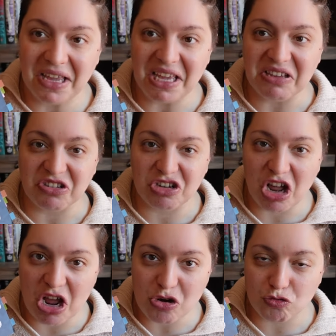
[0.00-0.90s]
He's
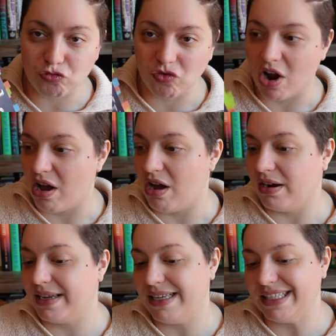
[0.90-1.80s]
not
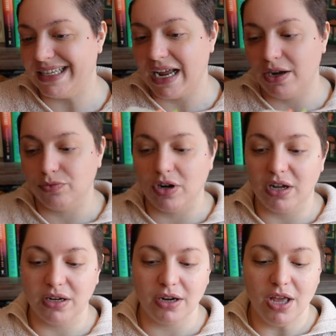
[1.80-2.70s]
wrong. He's not
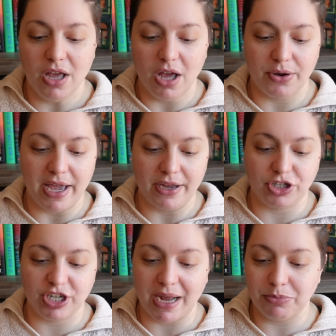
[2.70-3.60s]
wrong. Okay,
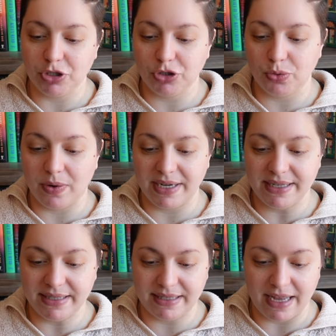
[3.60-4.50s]
chapter
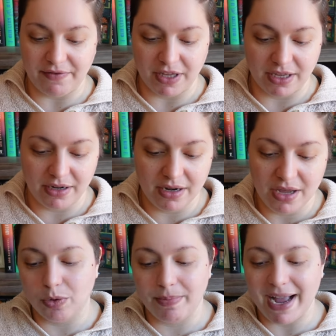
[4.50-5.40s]
27.
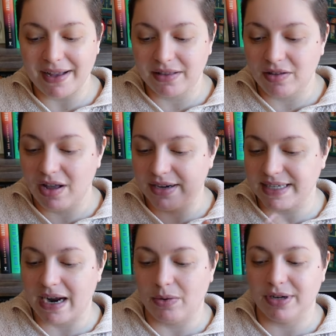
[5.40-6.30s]
We're back at the clock
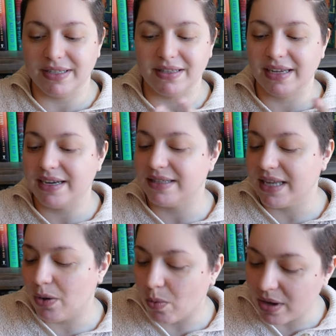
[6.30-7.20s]
tower. Celaena's
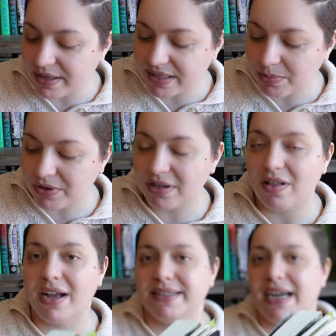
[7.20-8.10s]
like, what is up with the
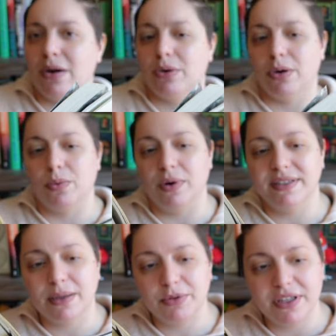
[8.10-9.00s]
clock tower?
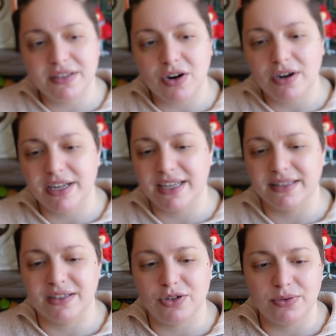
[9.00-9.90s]
What's up with these
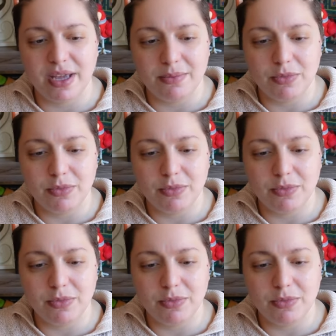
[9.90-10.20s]
guardians? Do they